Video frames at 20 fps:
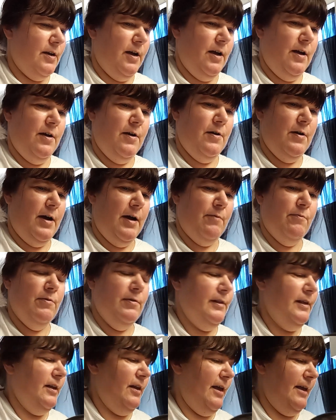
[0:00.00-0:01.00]
I
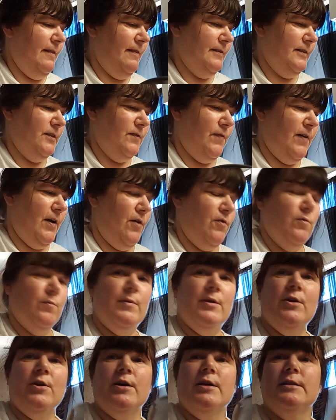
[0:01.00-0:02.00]
really like this fountain
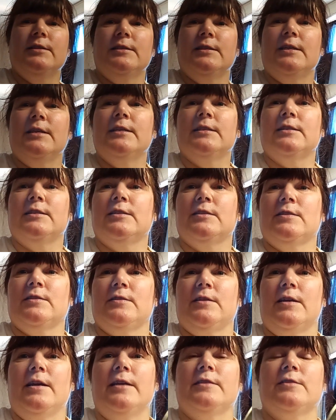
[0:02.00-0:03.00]
because it's